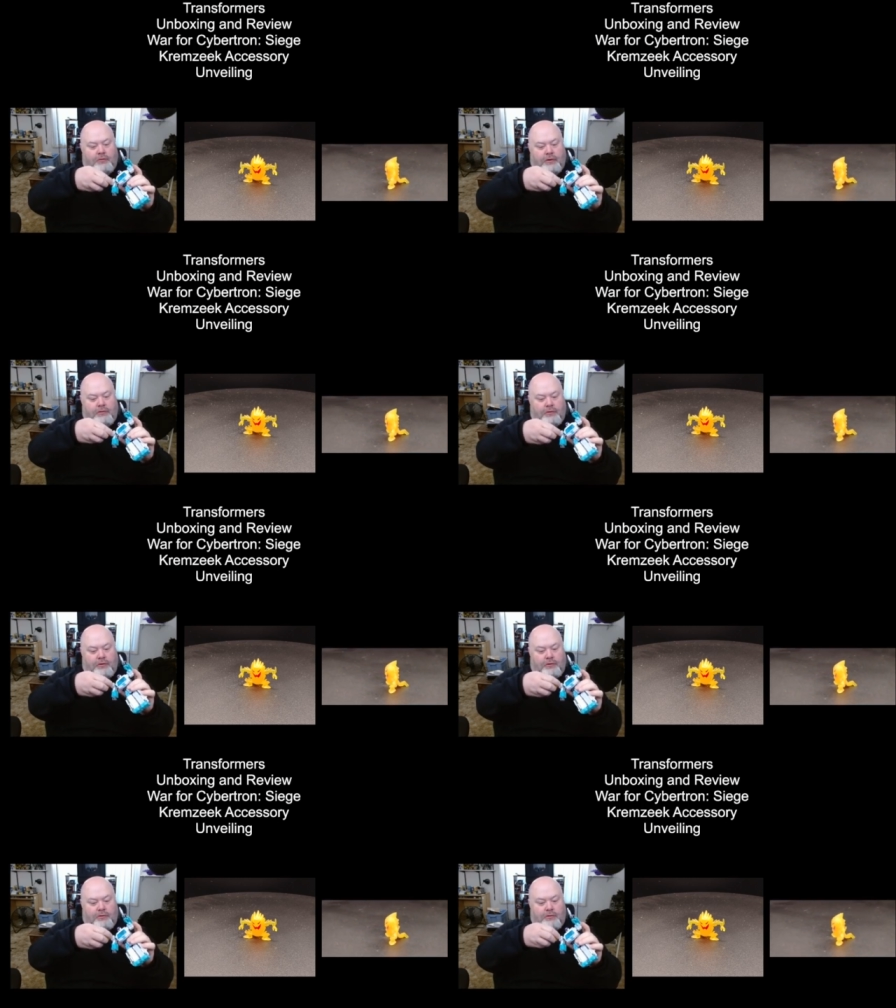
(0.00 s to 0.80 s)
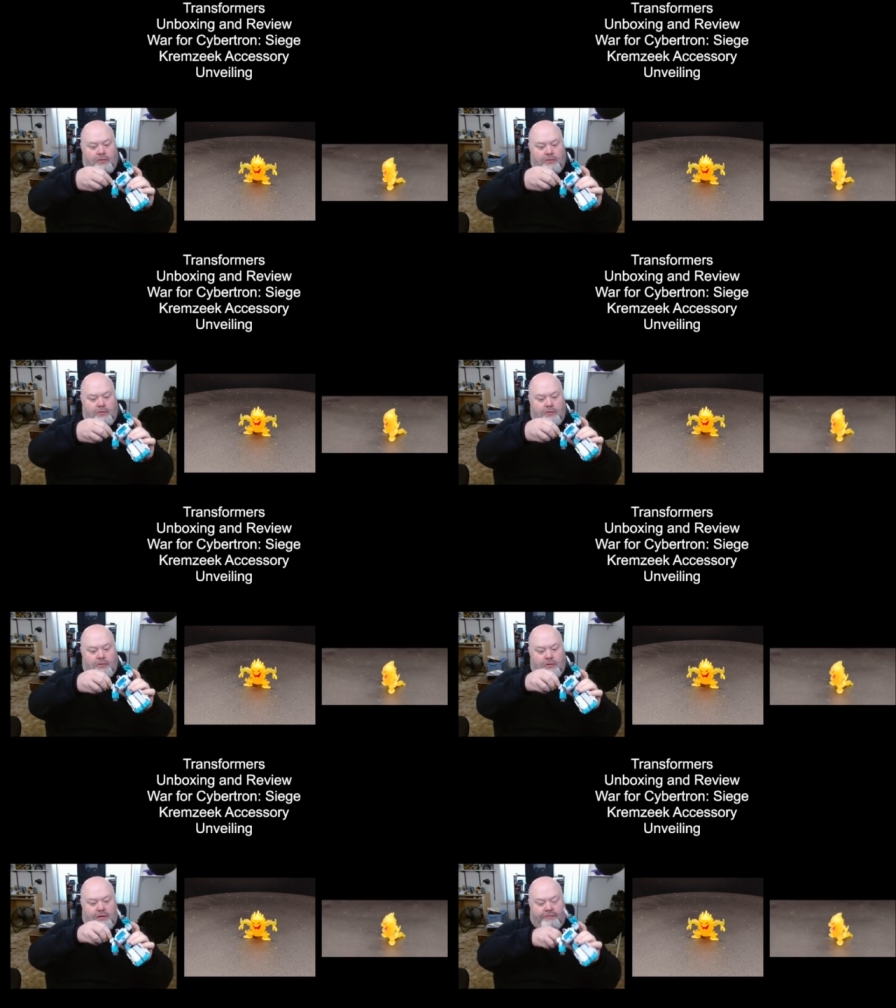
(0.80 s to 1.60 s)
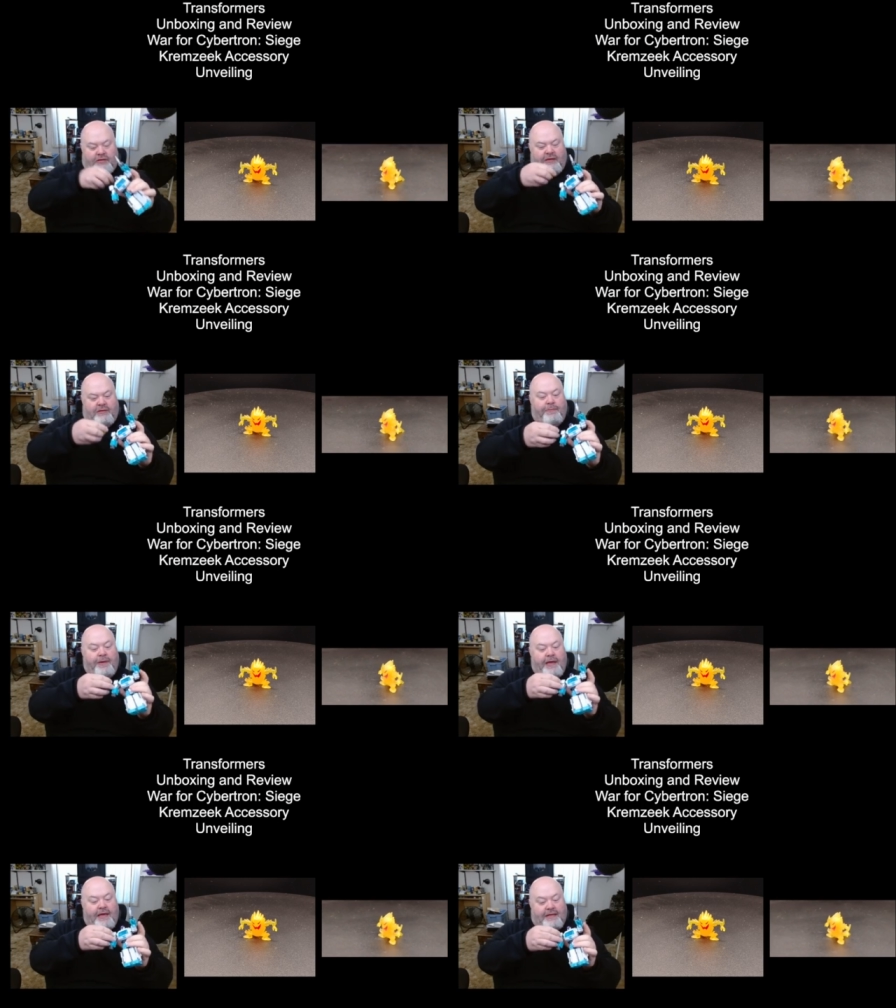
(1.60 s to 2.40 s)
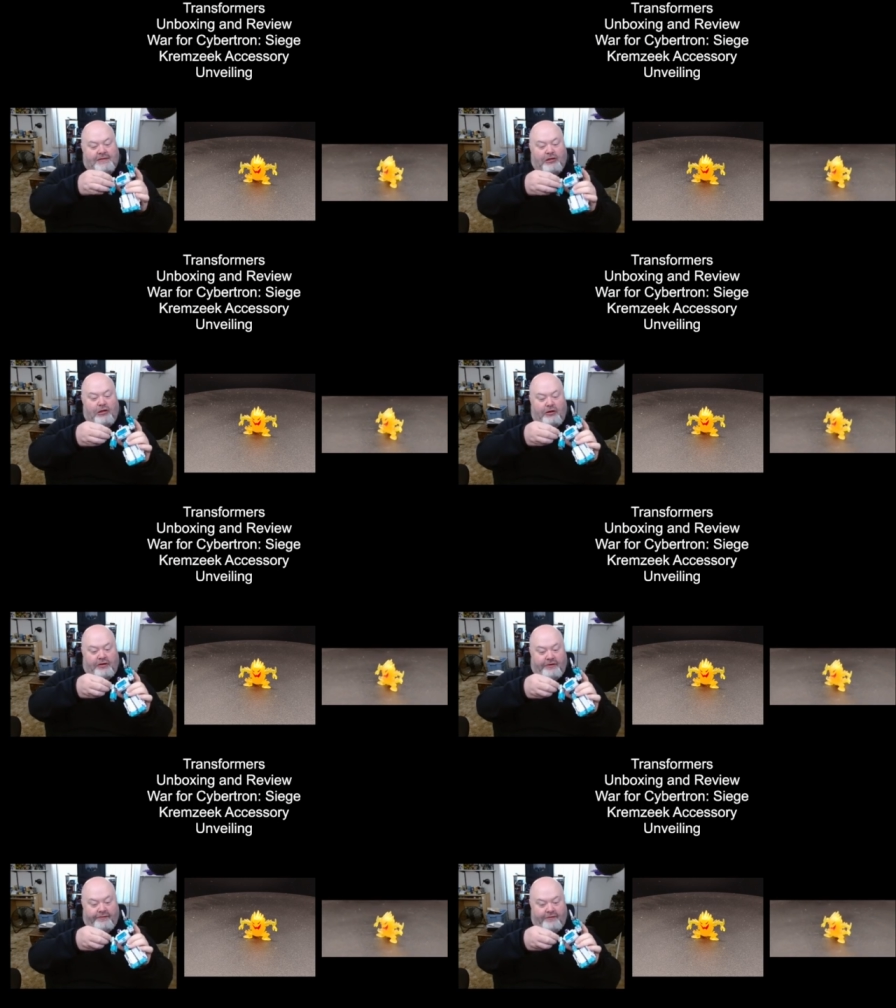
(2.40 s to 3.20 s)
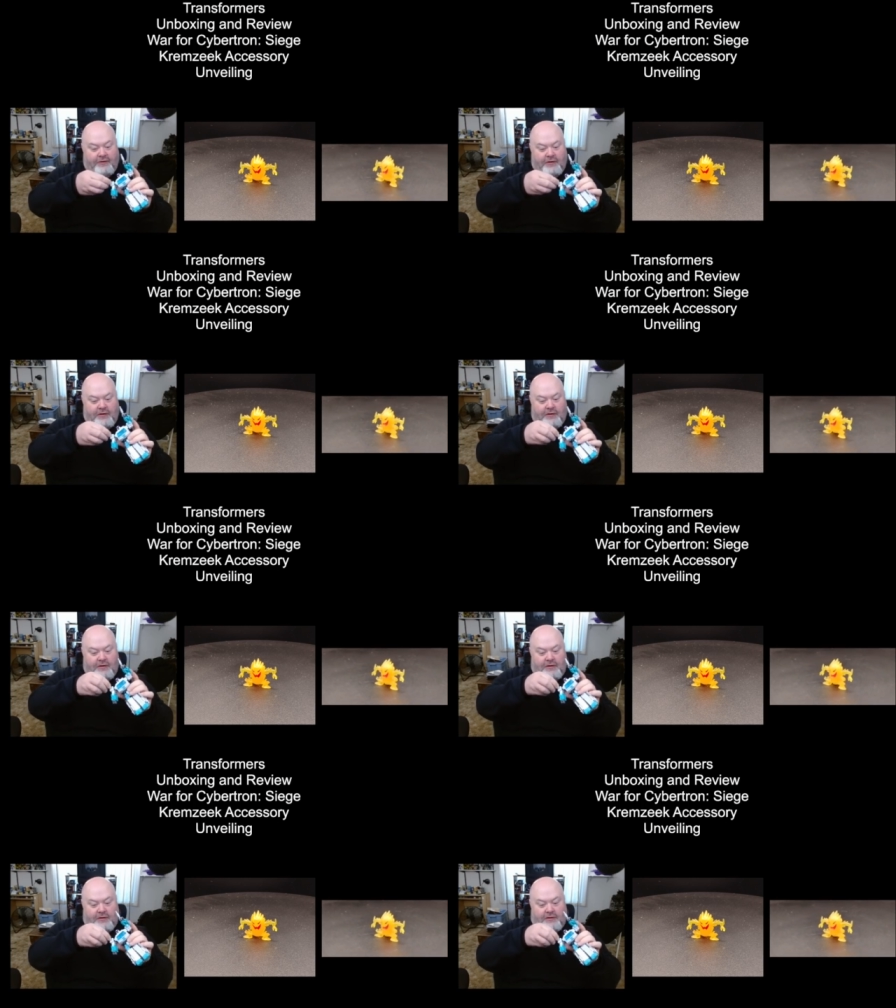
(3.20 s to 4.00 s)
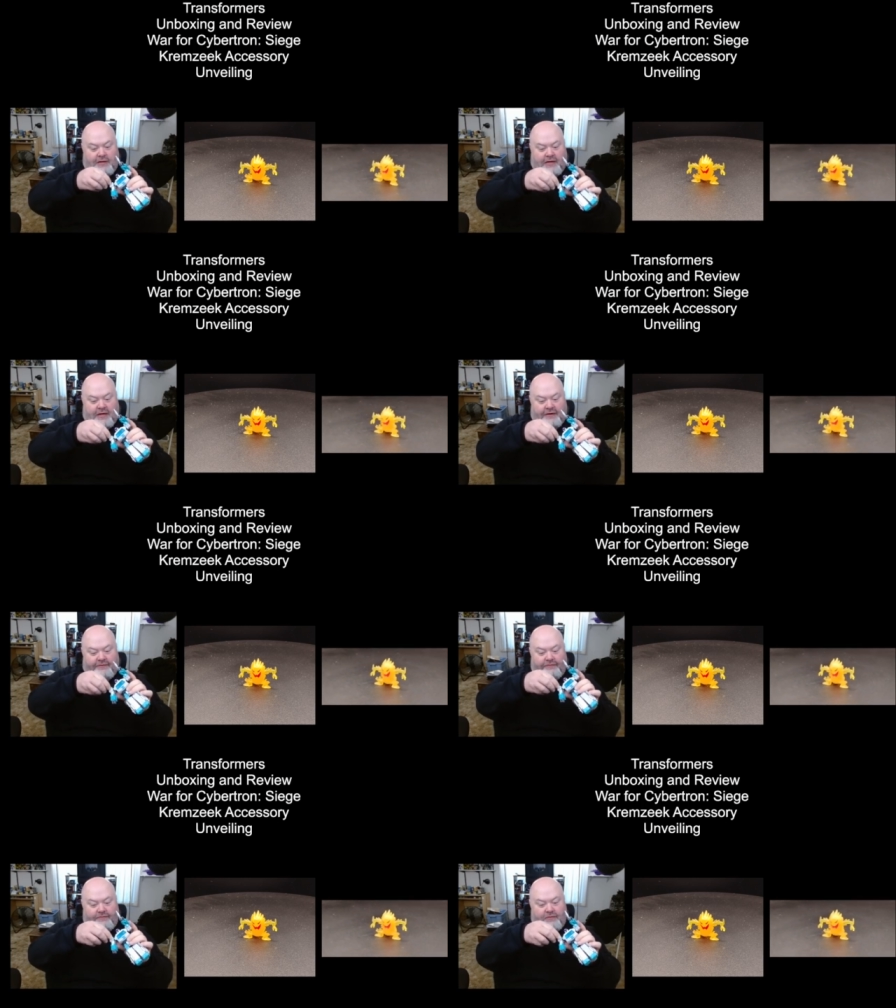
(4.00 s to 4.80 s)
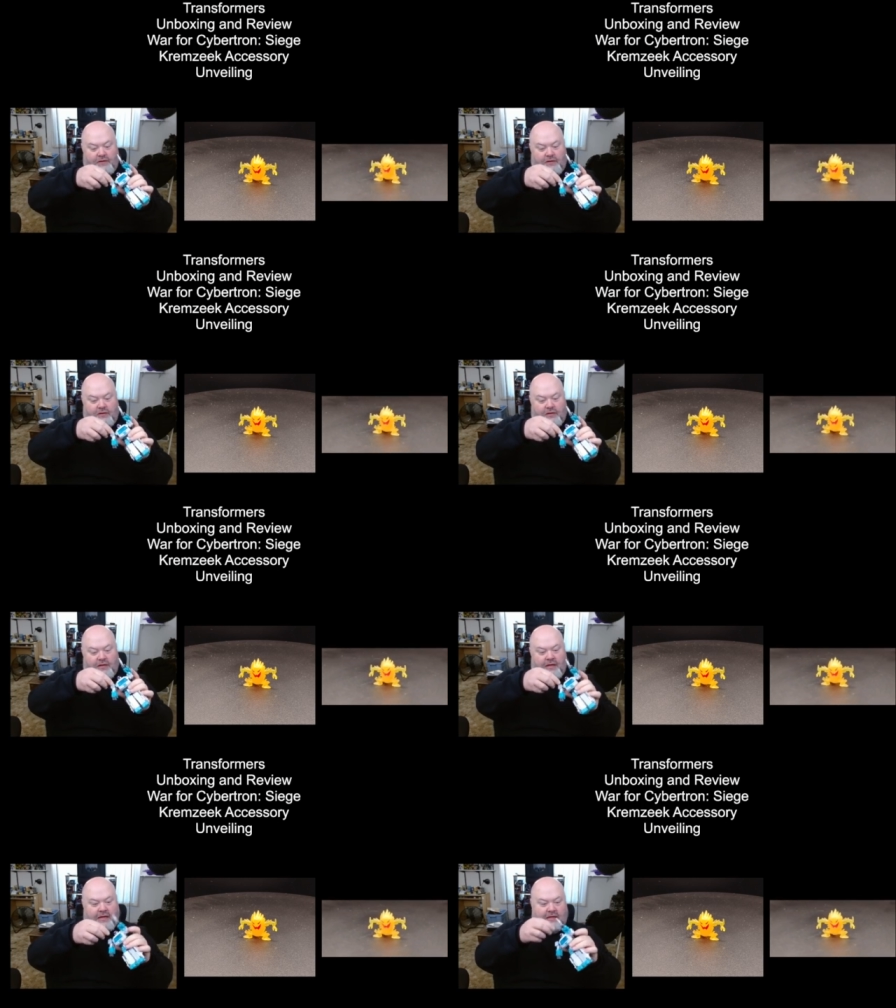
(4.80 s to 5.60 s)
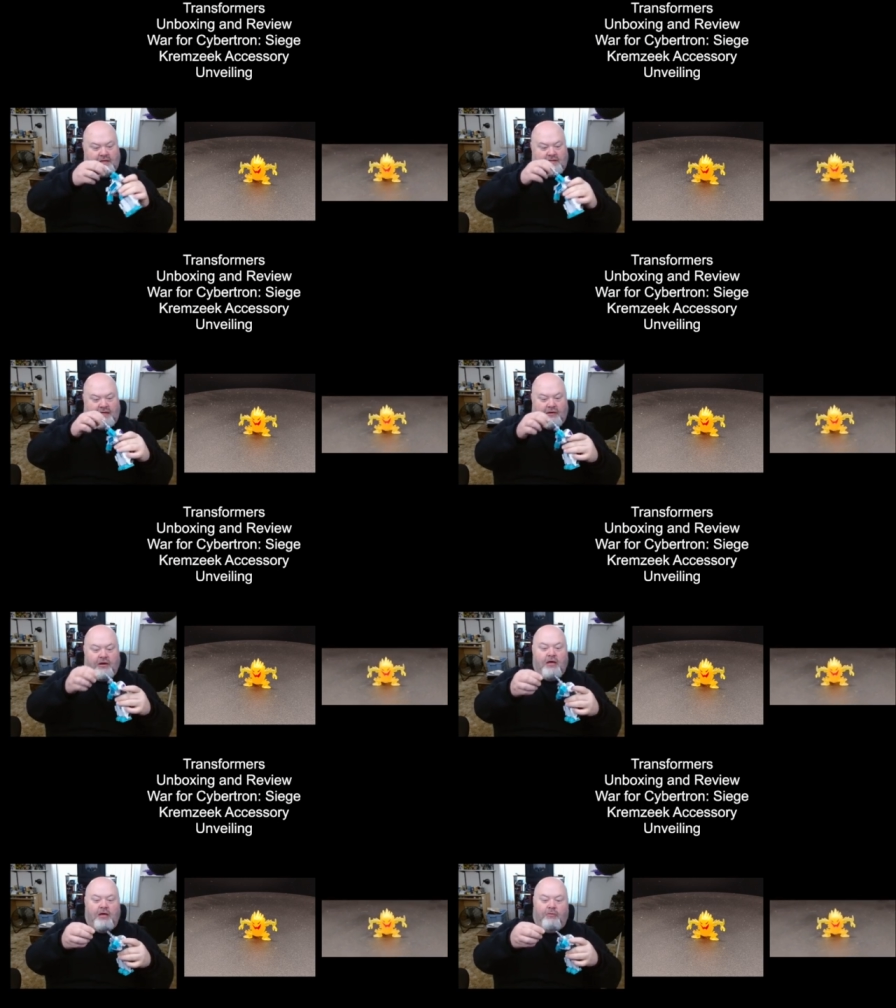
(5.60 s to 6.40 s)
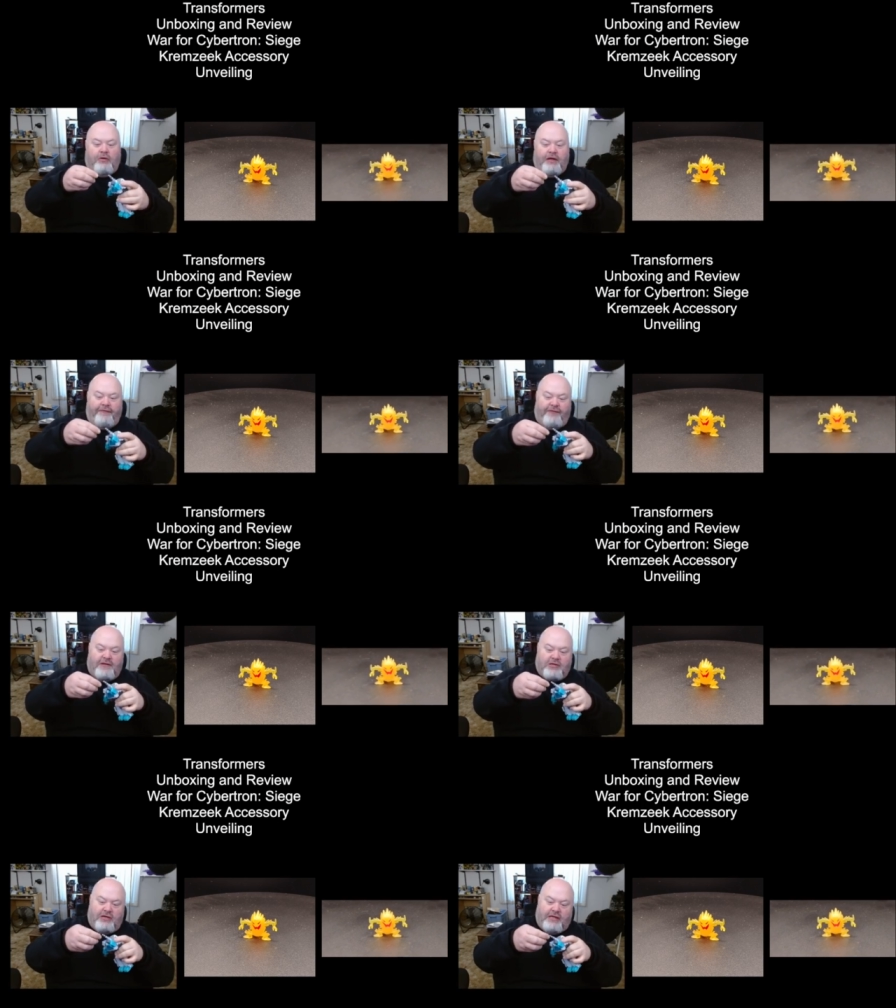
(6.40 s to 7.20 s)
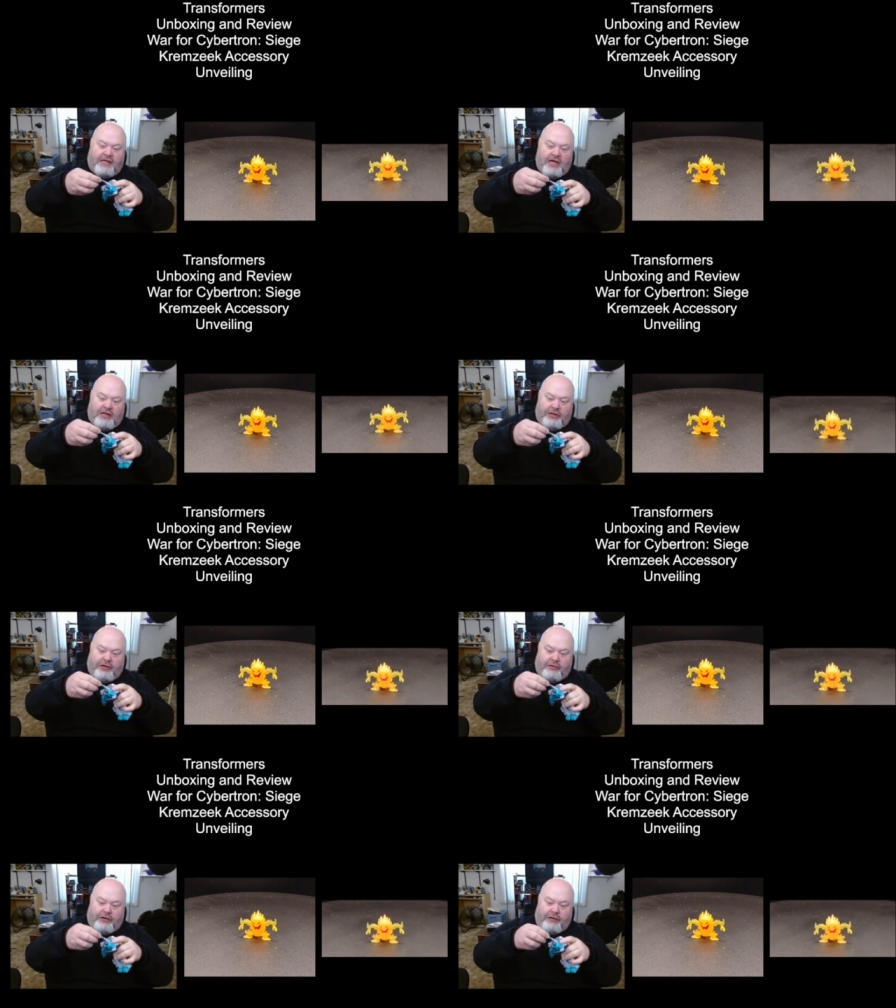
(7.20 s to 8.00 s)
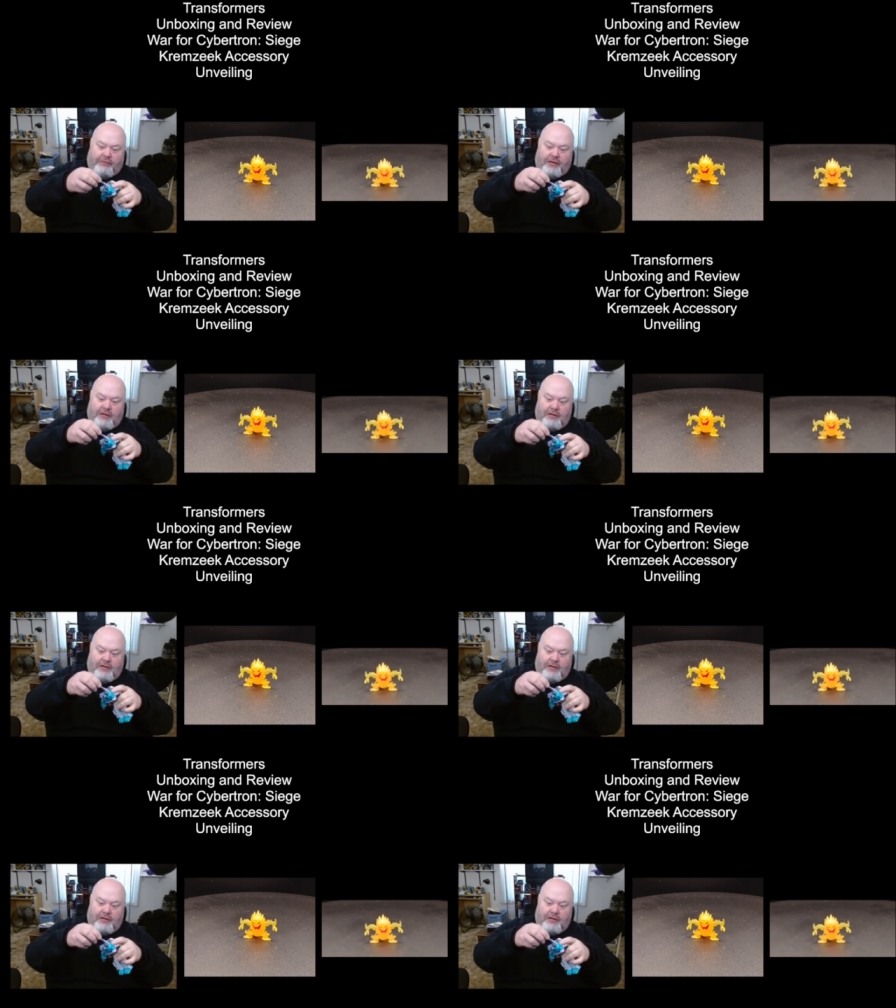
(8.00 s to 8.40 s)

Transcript: Wait, hold on. If if the peg is long enough, it kind of. Yeah, let's see here. Well, it fits on the gun though. Here, let me.